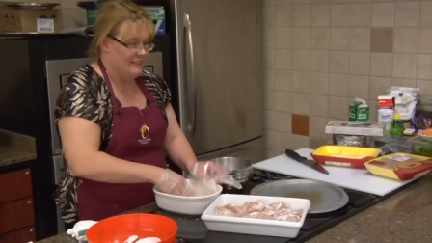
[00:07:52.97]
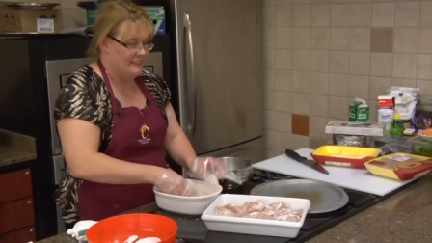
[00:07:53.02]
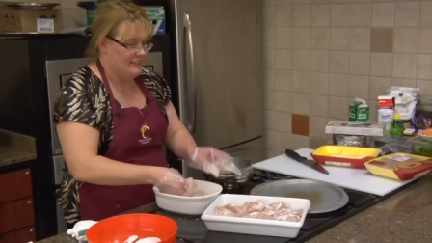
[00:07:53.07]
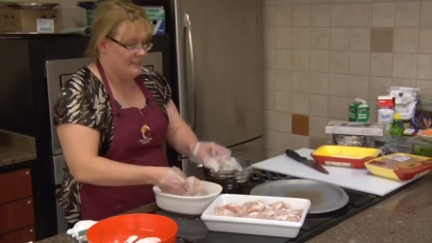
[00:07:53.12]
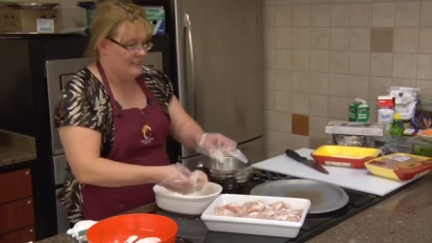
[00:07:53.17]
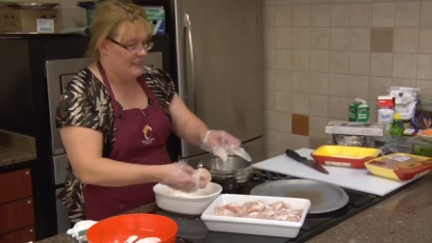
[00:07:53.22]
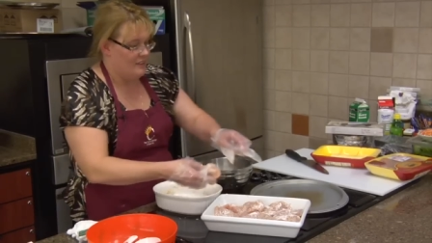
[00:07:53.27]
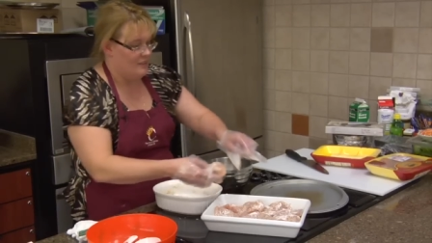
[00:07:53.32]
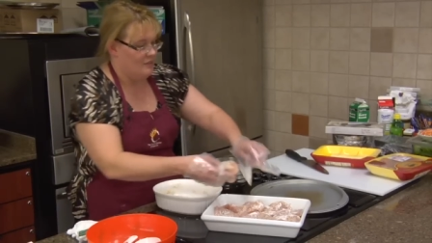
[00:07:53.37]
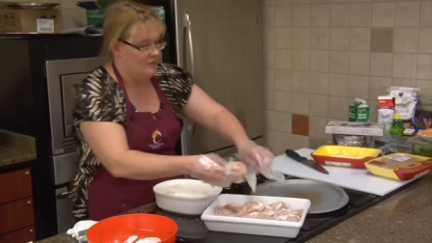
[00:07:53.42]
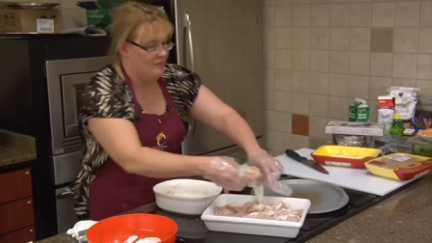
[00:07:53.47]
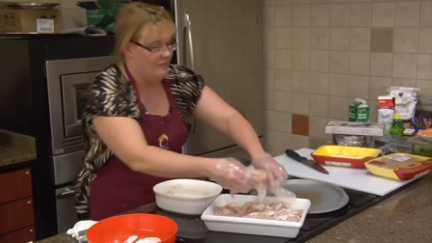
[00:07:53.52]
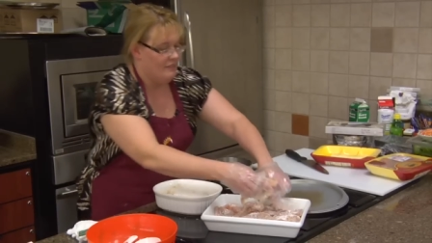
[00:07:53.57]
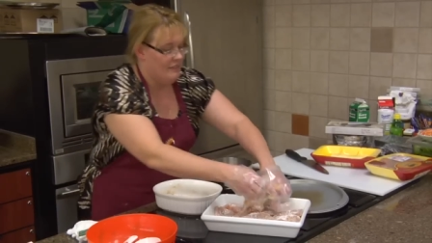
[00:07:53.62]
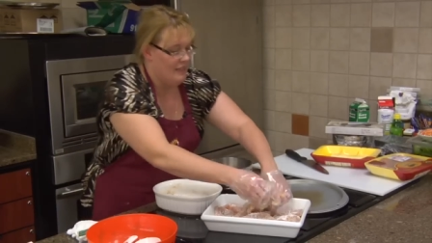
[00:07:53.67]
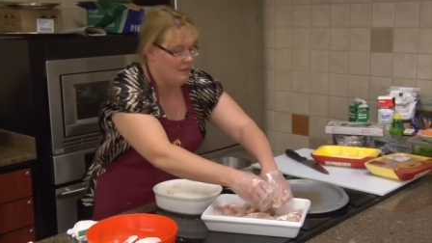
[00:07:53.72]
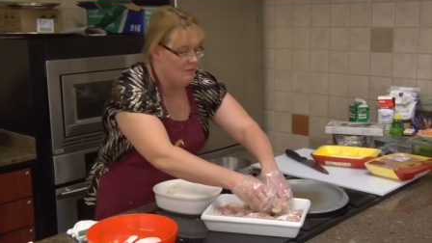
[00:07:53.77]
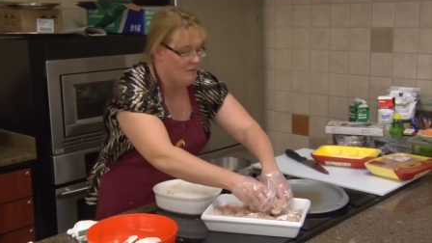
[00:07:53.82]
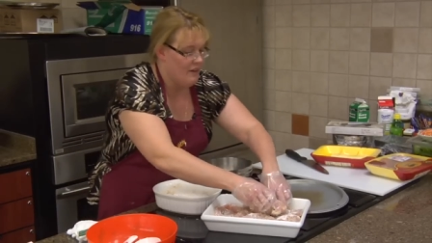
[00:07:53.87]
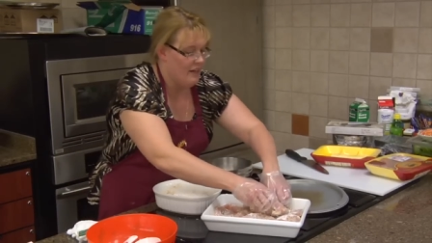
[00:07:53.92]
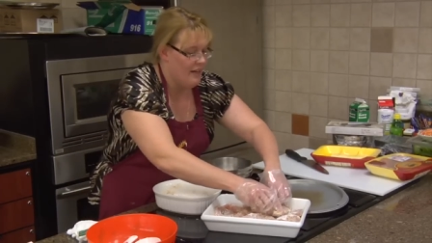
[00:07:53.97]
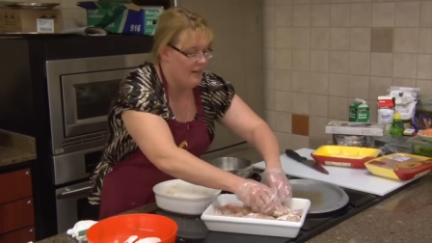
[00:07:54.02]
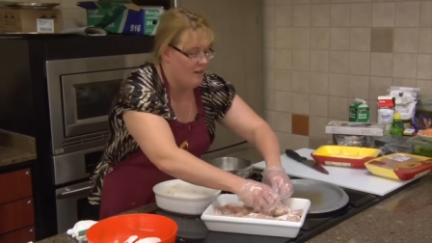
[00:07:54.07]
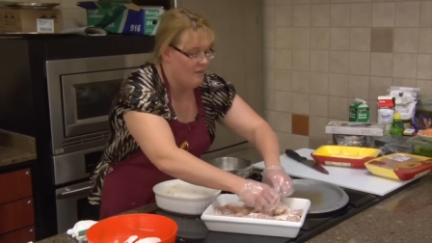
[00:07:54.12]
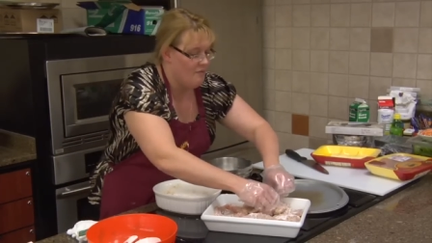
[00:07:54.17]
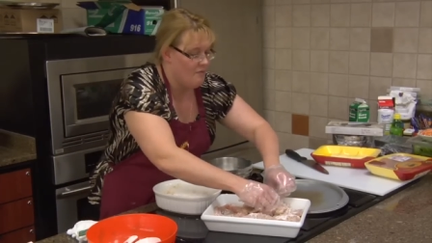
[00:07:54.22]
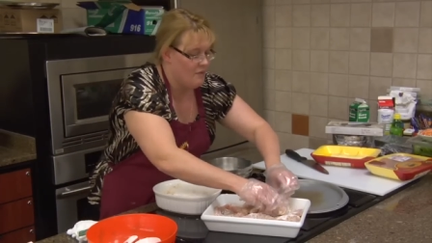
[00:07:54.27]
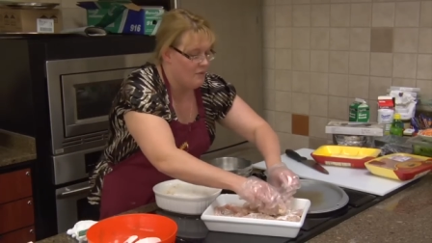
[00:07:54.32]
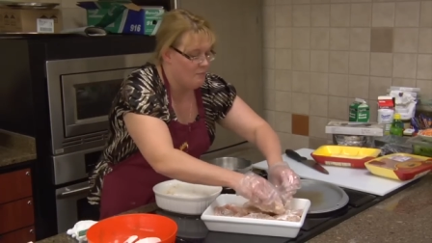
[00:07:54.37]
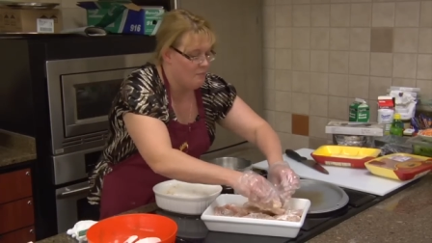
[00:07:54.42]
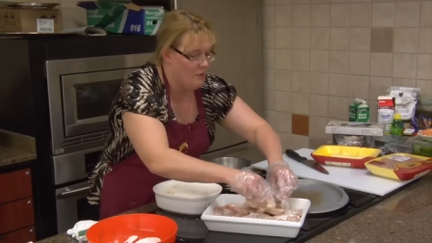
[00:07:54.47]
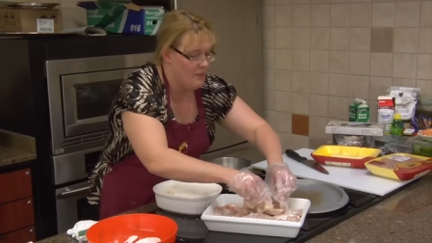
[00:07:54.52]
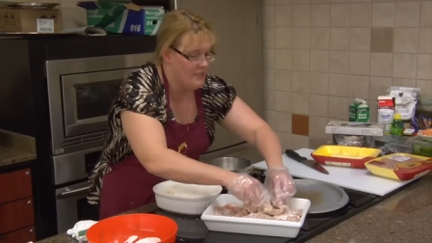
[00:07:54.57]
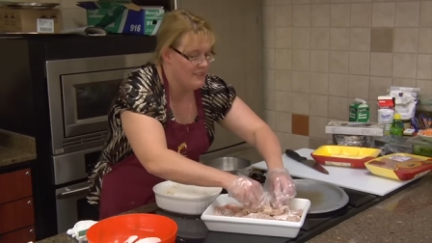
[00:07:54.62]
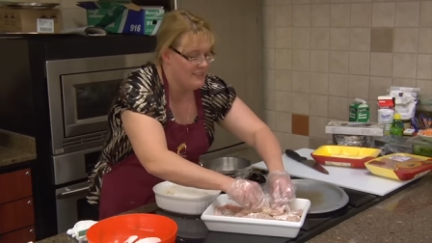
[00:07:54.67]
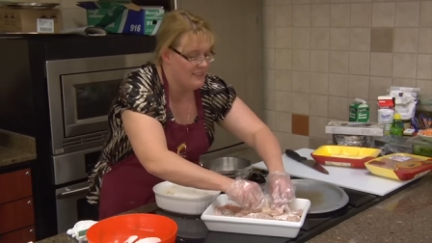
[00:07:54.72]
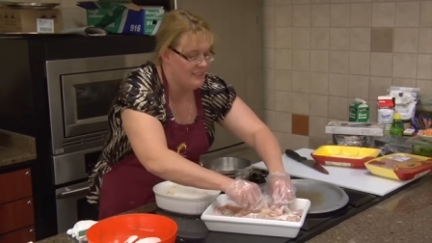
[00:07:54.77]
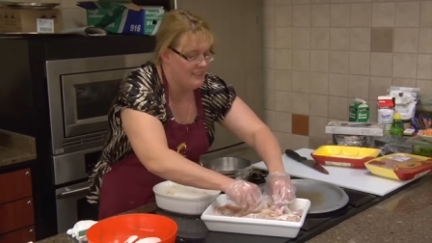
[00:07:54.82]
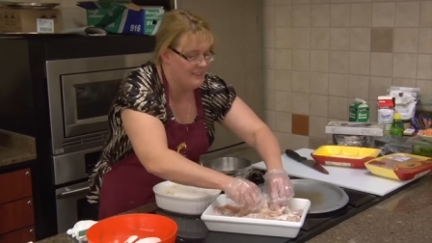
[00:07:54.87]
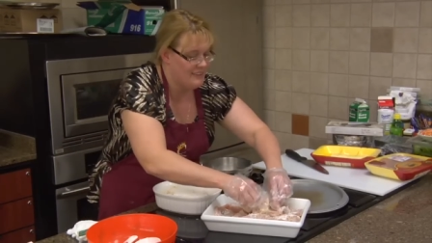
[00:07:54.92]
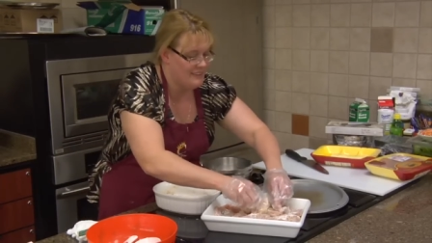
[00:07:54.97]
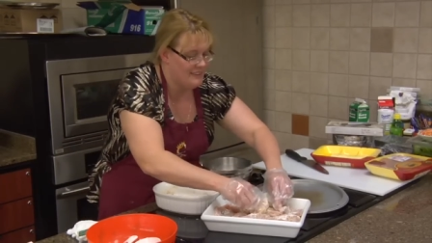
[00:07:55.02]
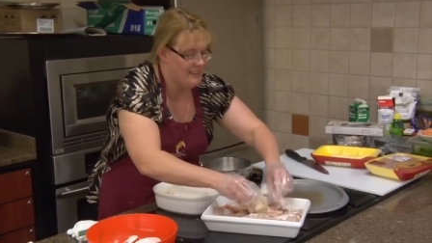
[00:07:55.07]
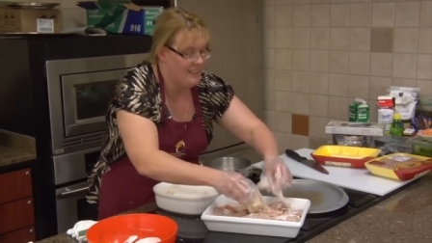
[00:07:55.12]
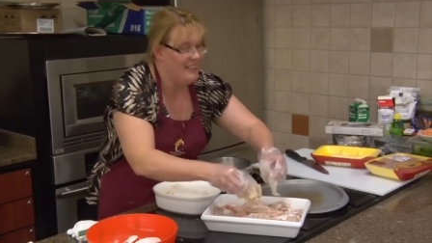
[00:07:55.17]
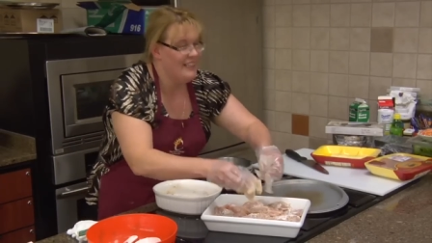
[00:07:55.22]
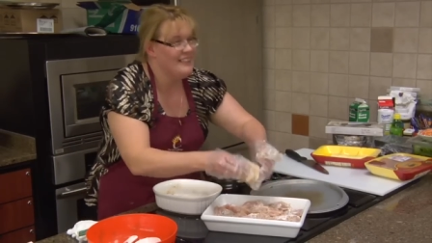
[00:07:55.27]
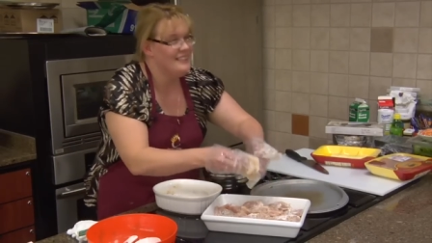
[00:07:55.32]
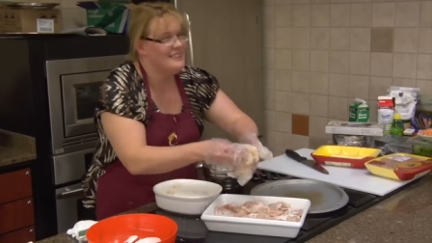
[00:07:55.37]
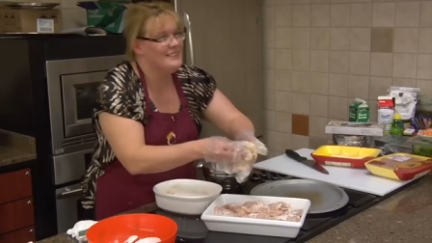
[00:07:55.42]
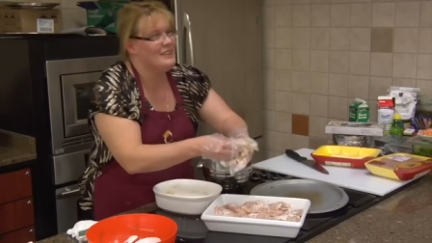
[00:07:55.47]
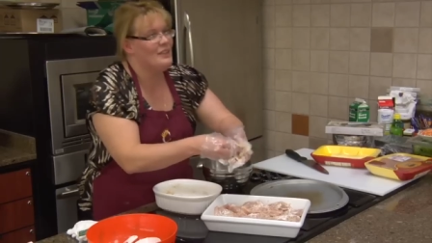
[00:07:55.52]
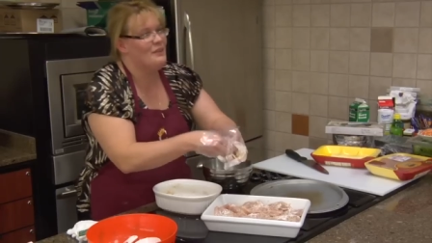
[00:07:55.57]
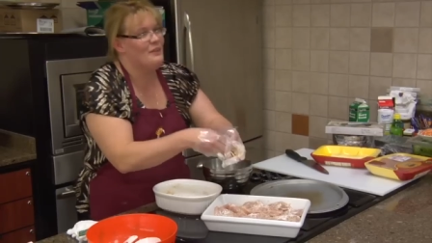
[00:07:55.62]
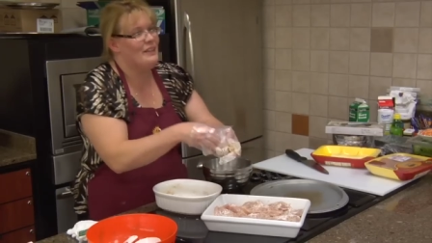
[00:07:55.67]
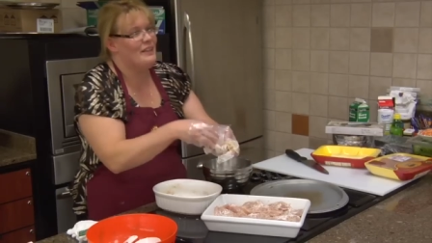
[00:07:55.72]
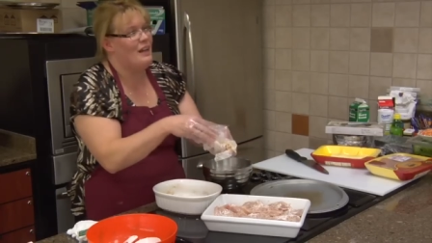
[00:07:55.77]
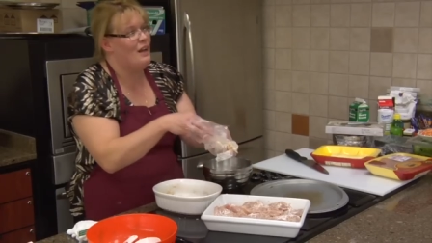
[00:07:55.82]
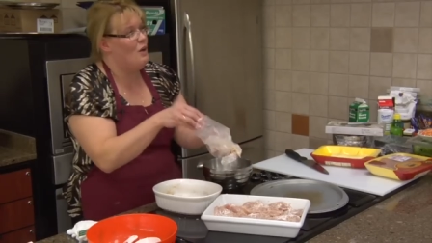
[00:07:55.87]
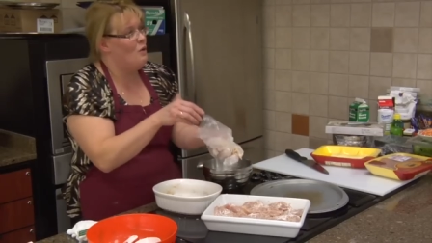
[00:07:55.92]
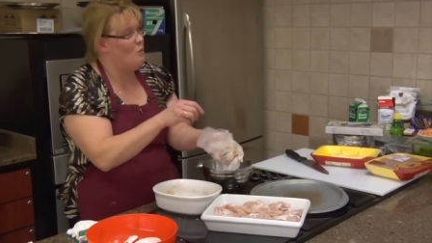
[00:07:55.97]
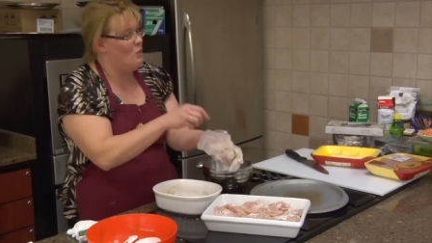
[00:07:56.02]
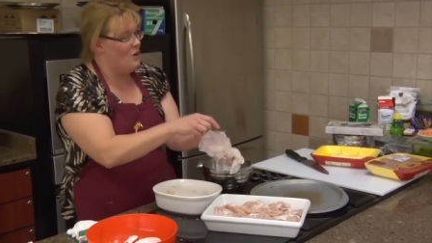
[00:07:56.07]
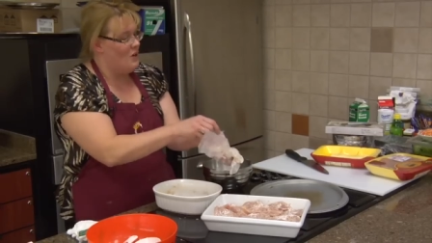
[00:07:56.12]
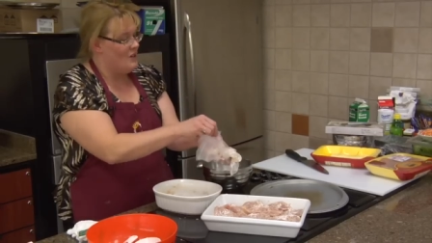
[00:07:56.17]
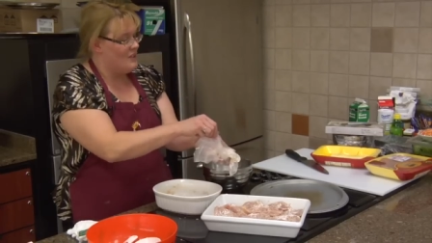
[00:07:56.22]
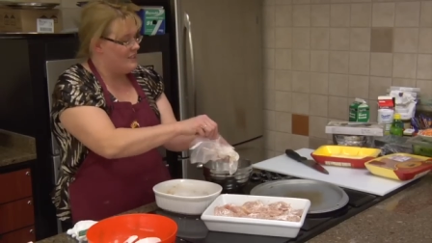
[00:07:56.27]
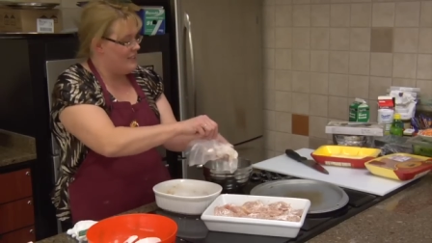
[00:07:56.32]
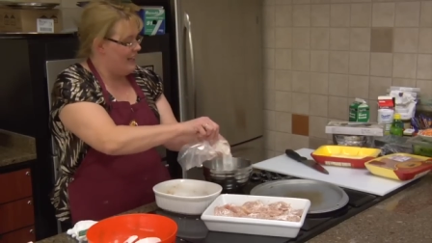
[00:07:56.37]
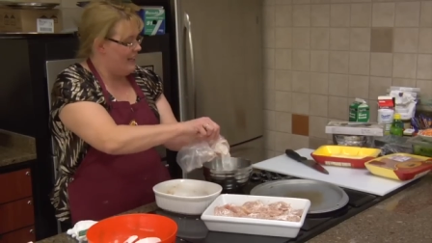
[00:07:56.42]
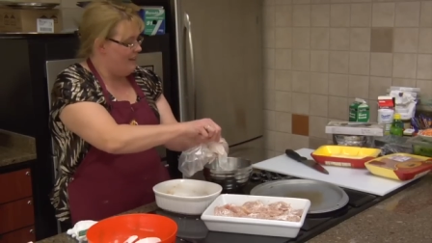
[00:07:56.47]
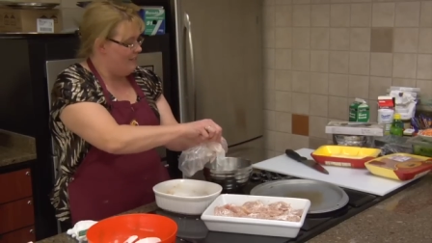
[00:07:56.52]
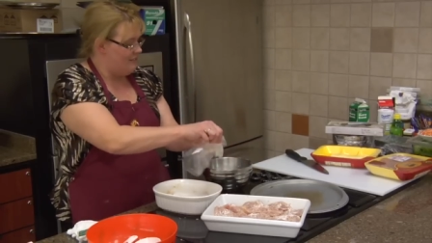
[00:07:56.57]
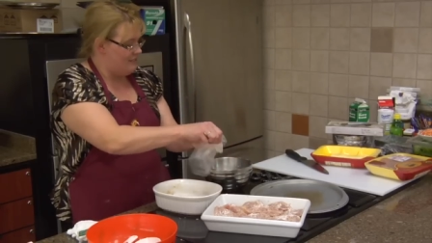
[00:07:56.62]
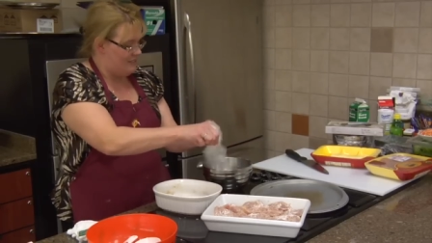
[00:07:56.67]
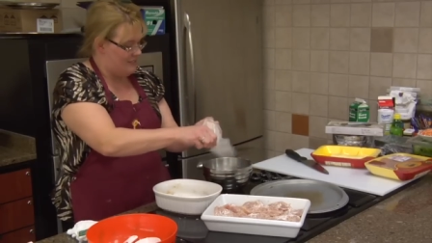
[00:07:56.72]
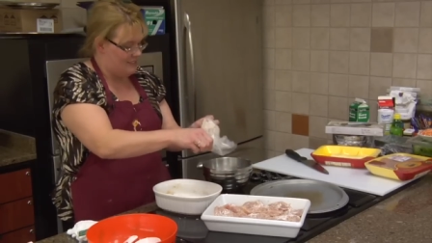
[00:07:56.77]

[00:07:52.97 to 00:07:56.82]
so they were out for President's Day, so it all worked out,